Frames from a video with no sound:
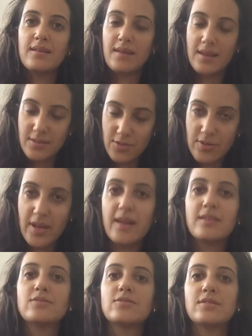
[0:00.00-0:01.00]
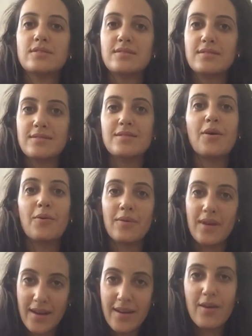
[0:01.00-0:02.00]
and to get into this
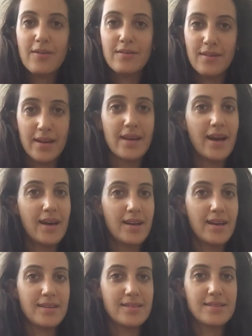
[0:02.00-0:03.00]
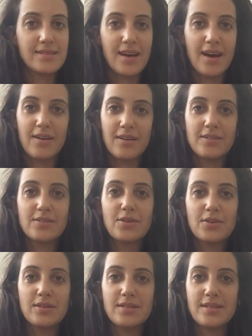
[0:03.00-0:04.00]
zone. I know, again, it
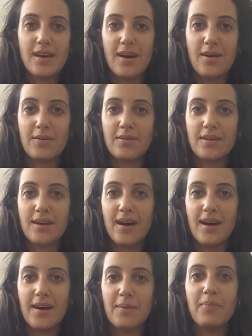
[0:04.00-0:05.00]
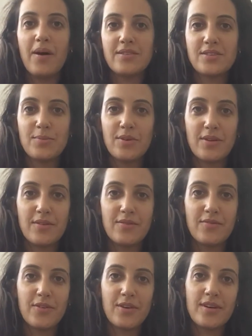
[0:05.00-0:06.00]
could sound impossible
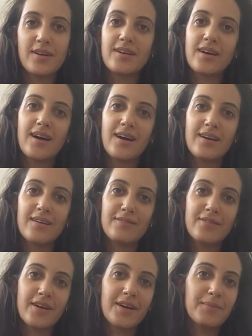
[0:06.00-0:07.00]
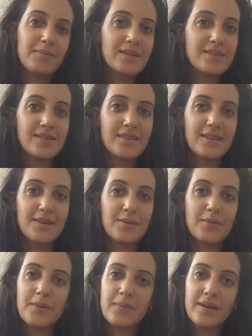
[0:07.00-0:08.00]
for very busy
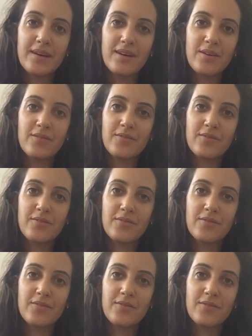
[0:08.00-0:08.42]
women,